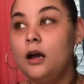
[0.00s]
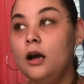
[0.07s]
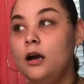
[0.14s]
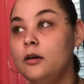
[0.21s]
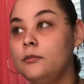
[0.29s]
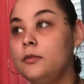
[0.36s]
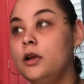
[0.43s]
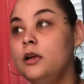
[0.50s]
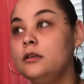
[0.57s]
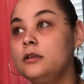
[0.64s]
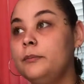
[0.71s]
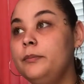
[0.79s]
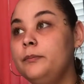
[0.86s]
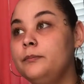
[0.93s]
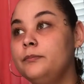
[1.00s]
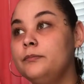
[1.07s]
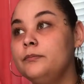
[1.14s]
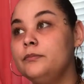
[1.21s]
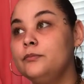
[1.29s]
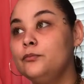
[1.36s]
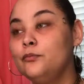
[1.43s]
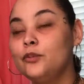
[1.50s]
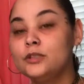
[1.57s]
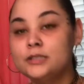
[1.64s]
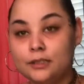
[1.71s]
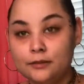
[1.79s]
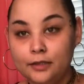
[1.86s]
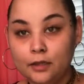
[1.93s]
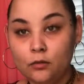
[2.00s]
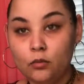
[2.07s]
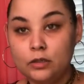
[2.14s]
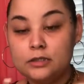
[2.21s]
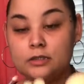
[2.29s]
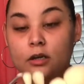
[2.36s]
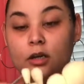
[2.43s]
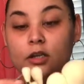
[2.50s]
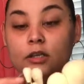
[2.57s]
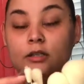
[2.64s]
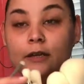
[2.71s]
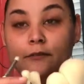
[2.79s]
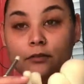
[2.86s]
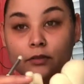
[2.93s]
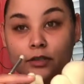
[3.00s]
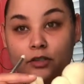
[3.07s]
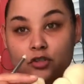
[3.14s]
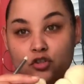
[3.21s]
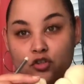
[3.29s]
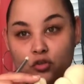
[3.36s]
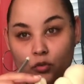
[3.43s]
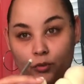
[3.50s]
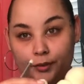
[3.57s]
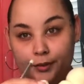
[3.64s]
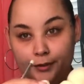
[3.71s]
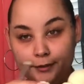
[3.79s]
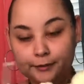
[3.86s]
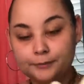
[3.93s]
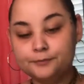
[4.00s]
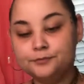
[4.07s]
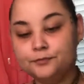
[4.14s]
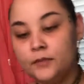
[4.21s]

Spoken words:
The Real Technique ones are definitely shorter.